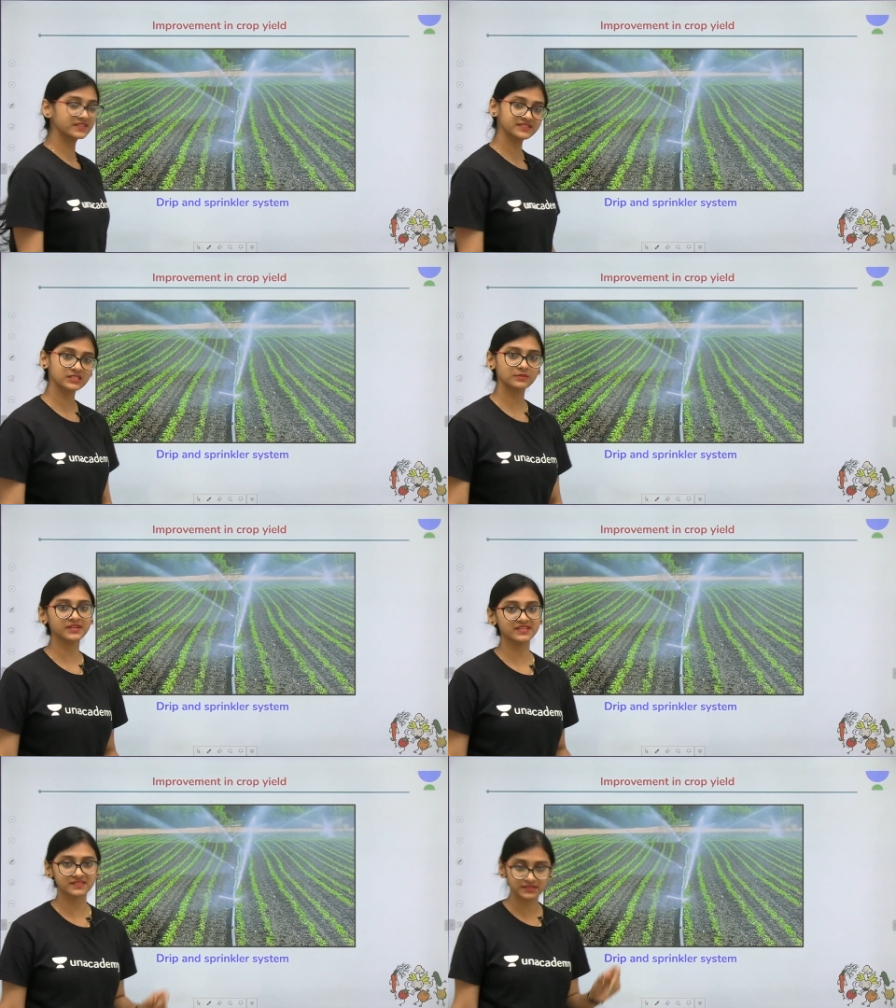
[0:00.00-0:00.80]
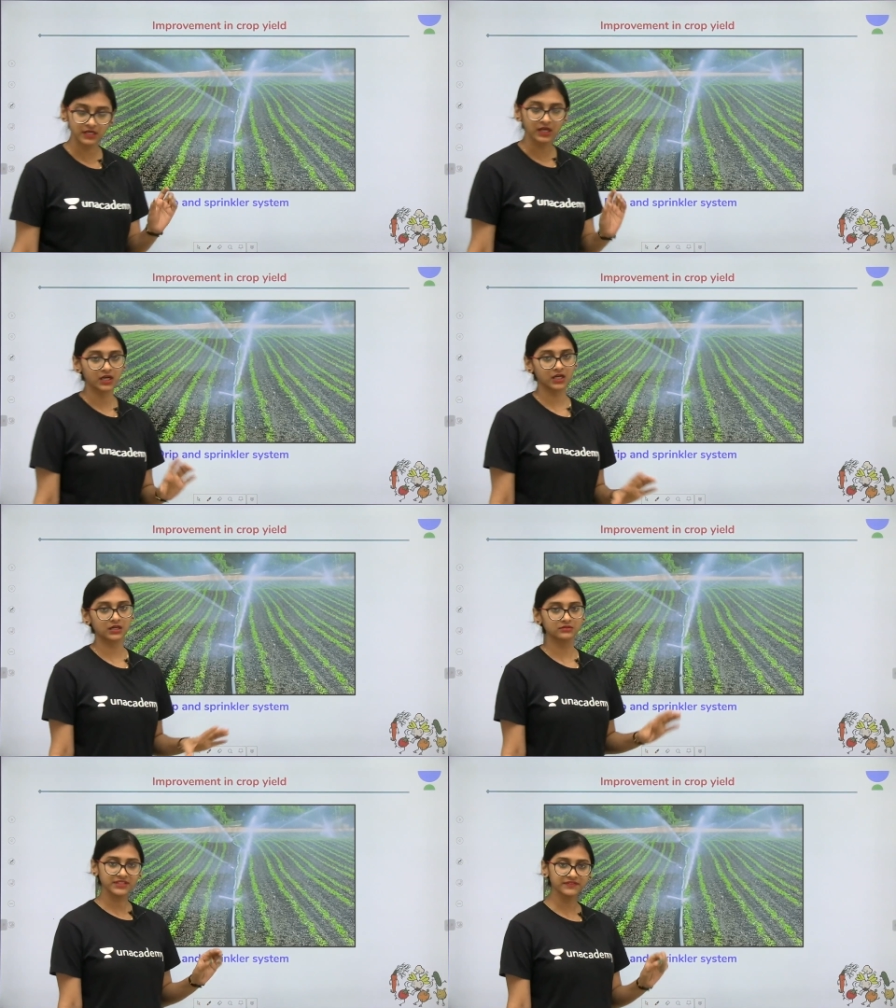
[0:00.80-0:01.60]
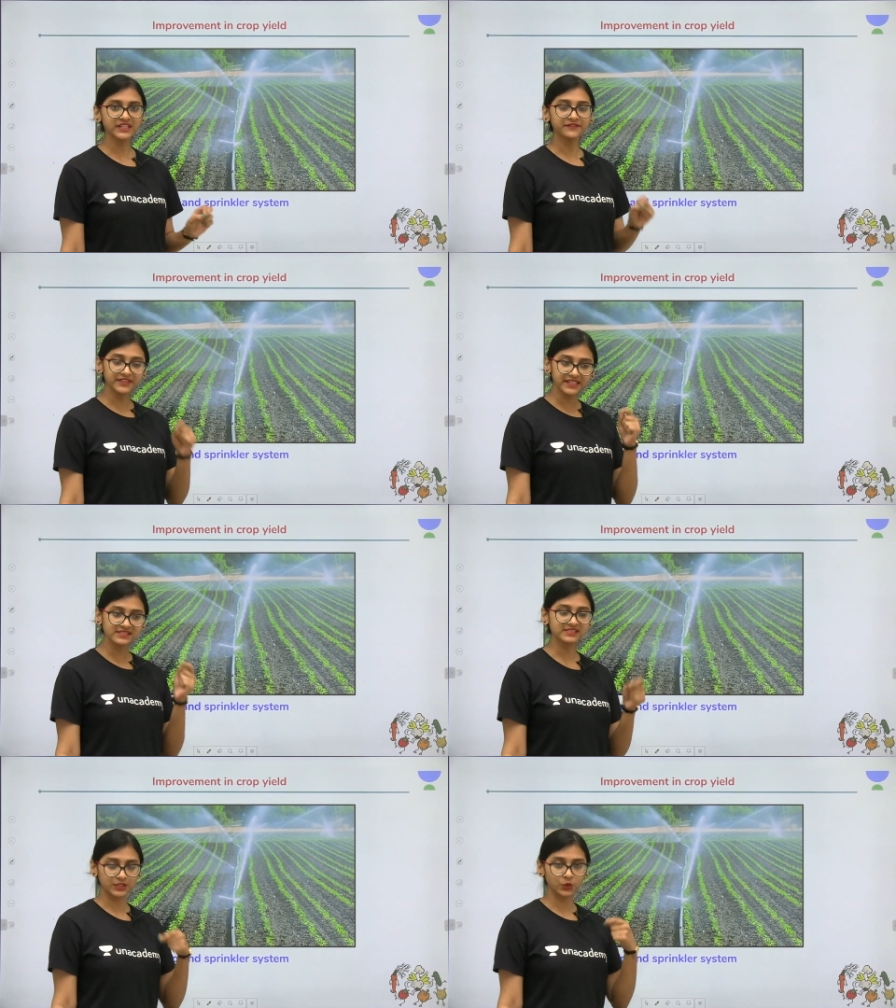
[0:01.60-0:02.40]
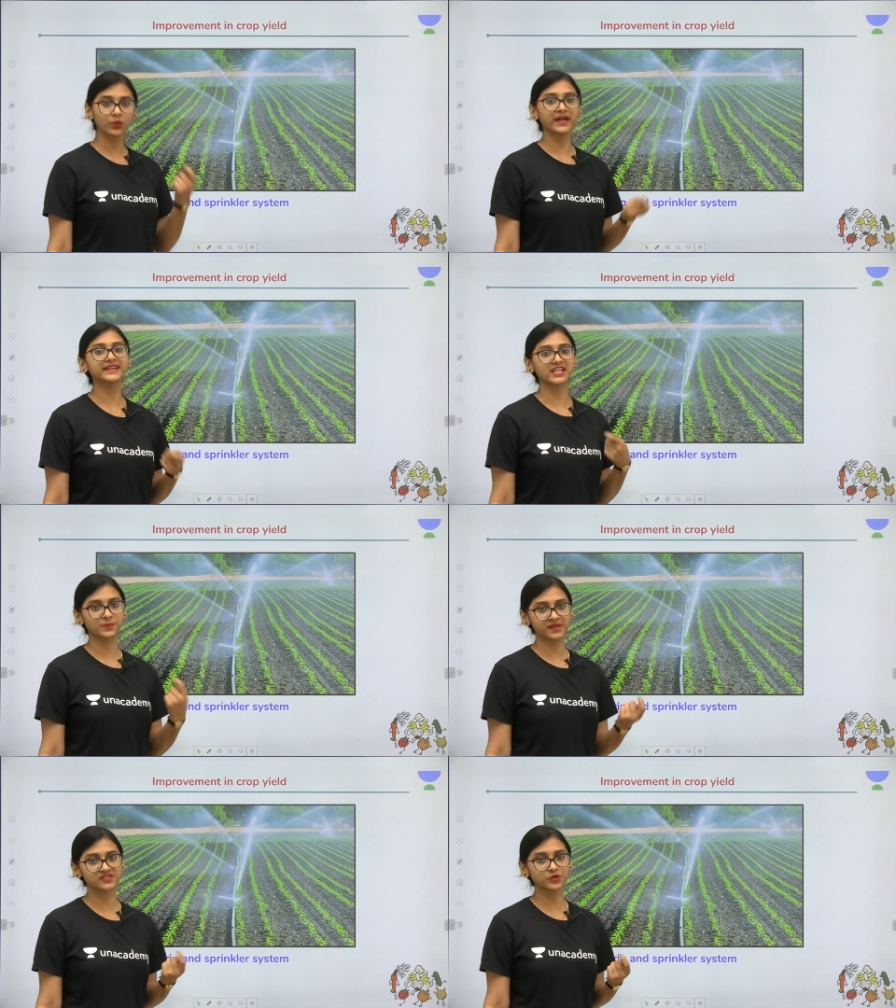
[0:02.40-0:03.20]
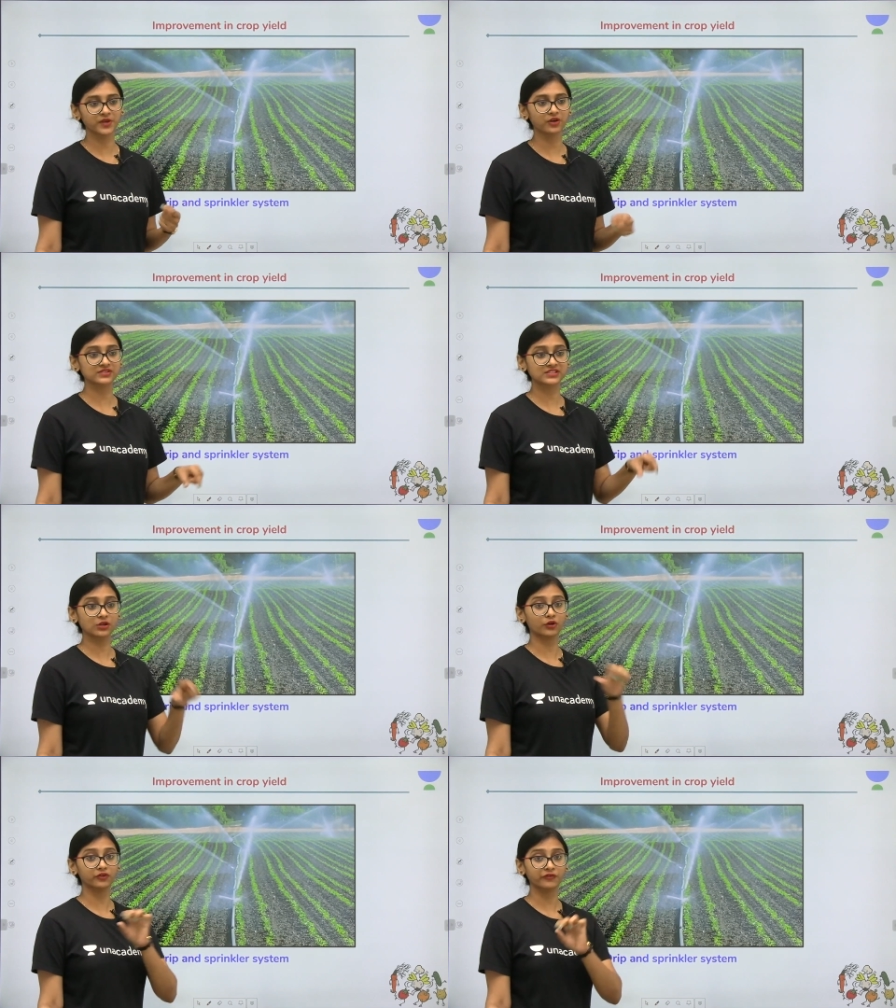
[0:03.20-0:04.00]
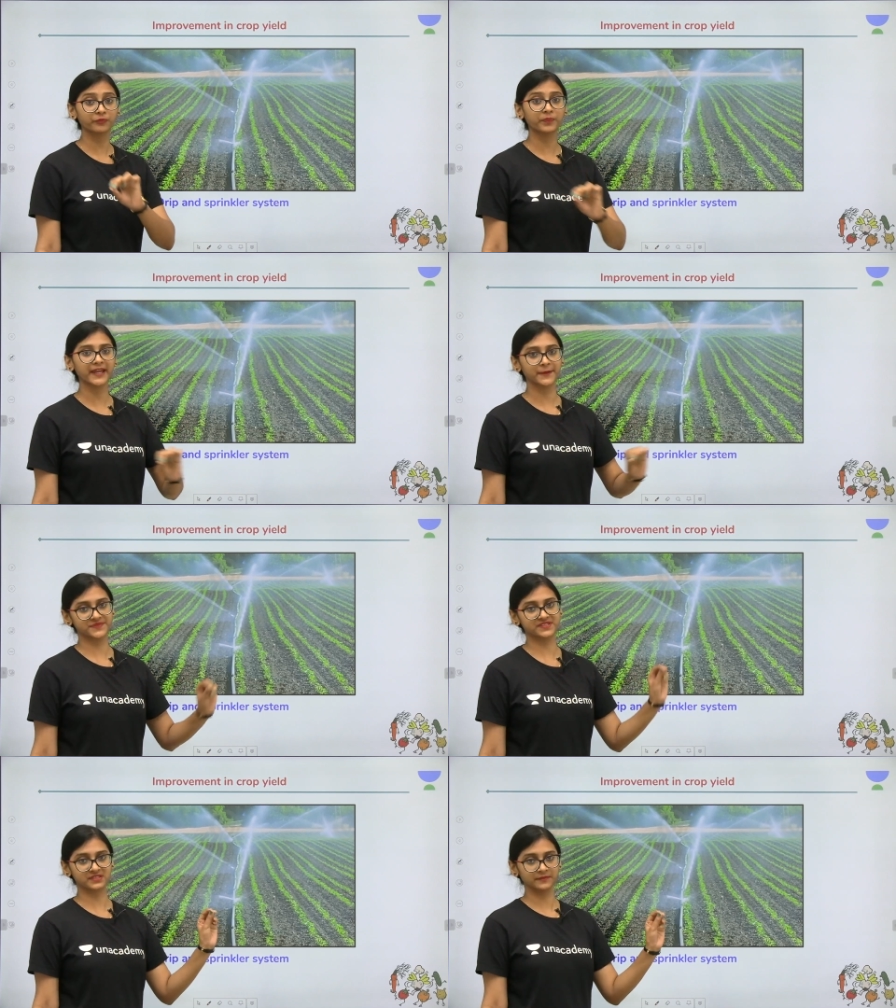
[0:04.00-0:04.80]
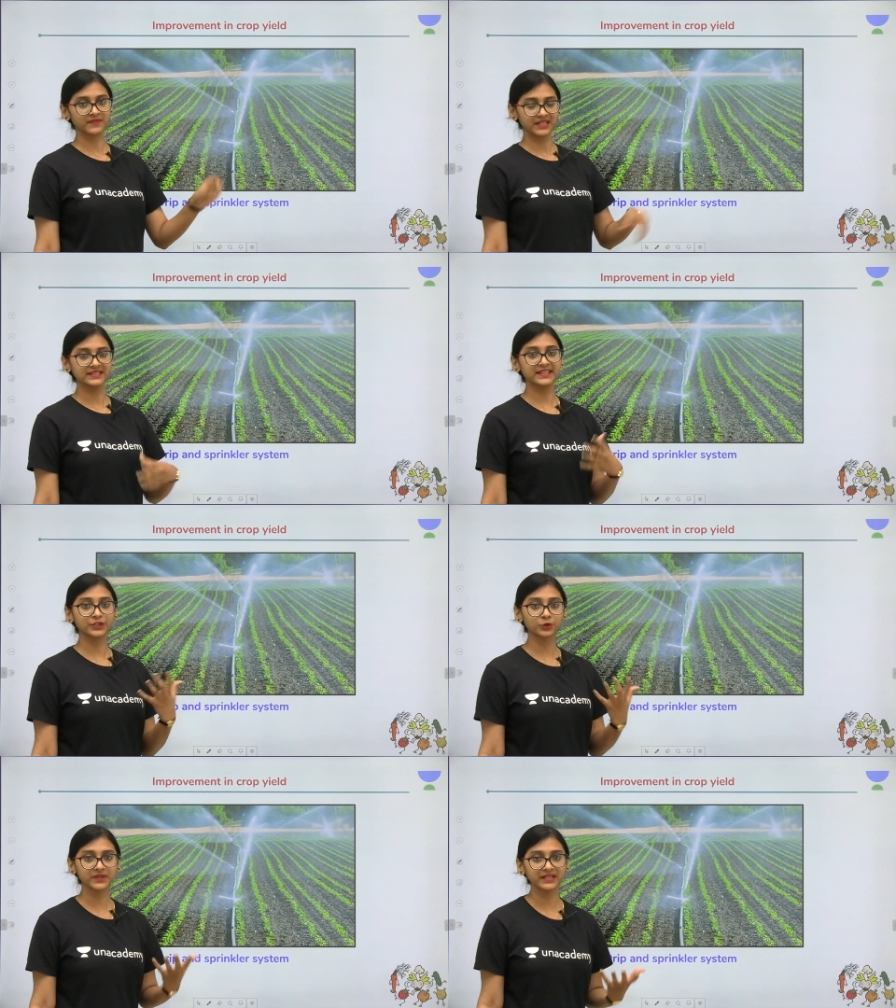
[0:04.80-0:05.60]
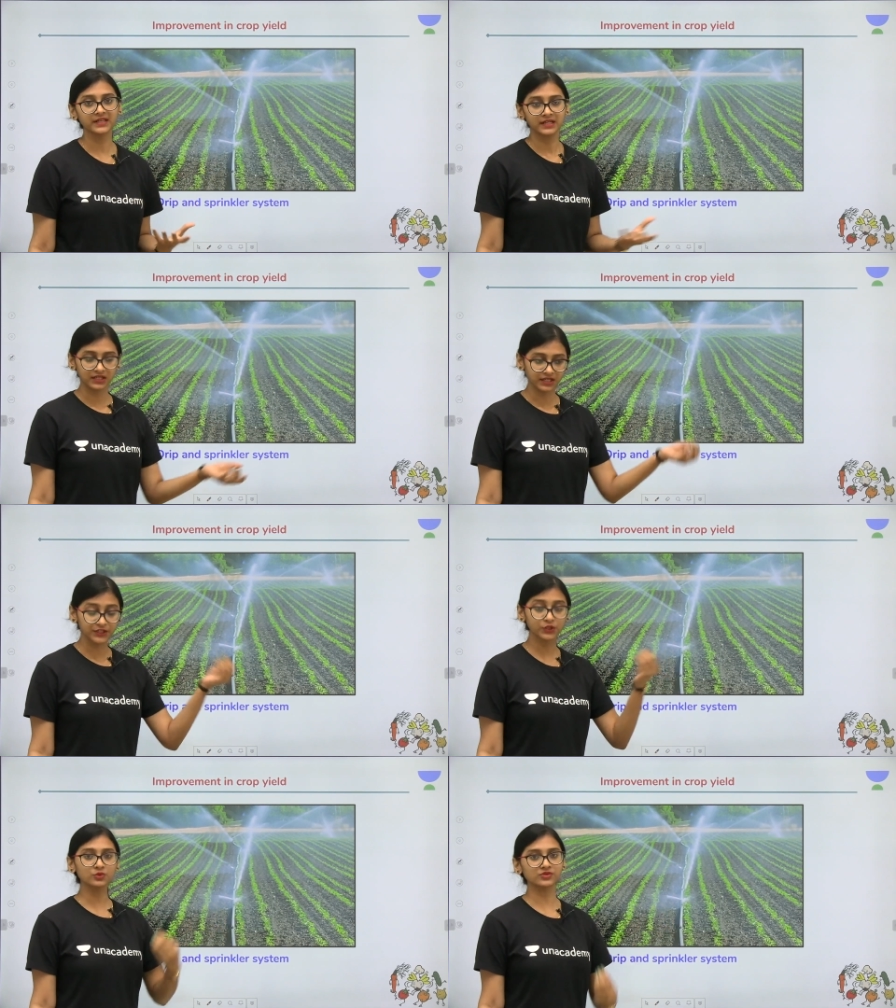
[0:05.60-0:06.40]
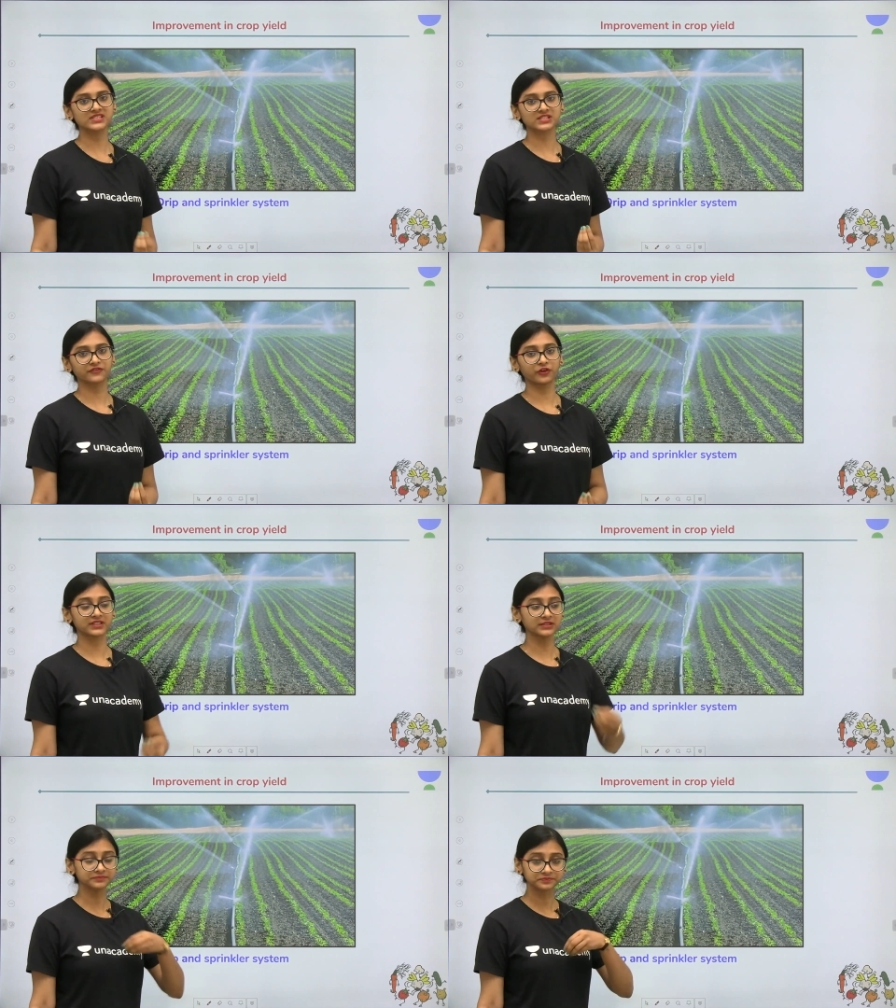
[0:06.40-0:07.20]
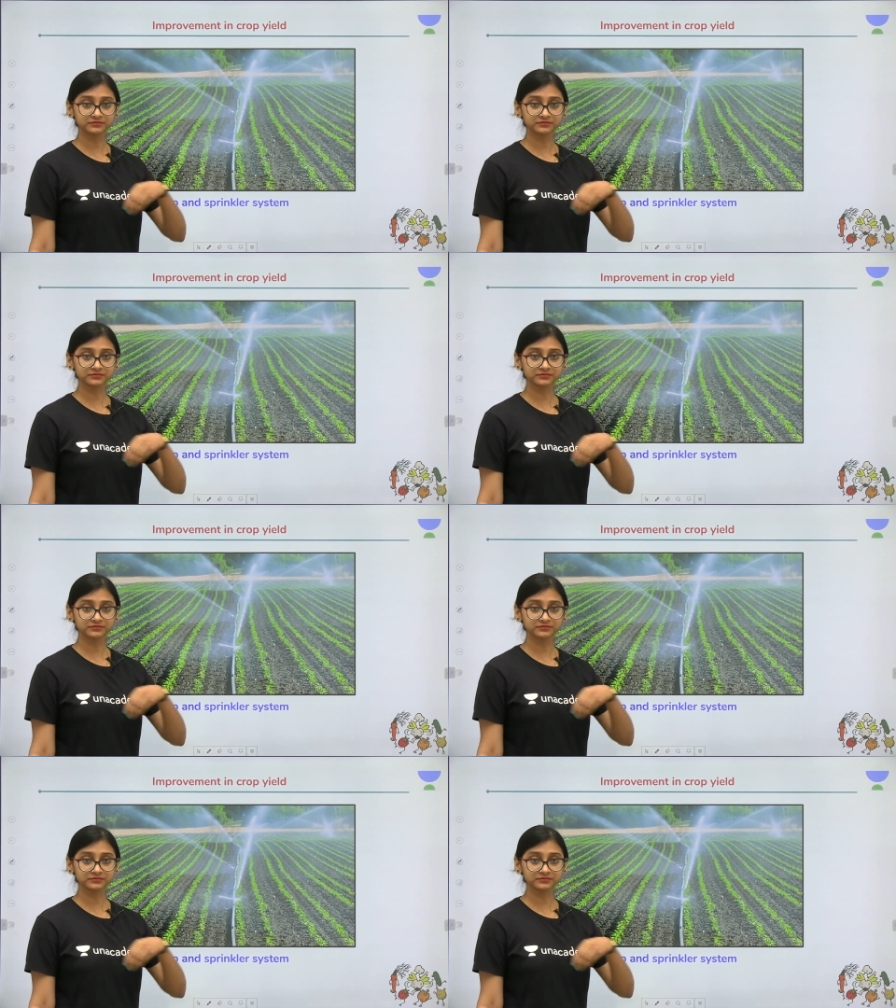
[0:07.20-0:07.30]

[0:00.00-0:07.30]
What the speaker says: system is, even if it is quite expensive because a lot of pipes need to be used for the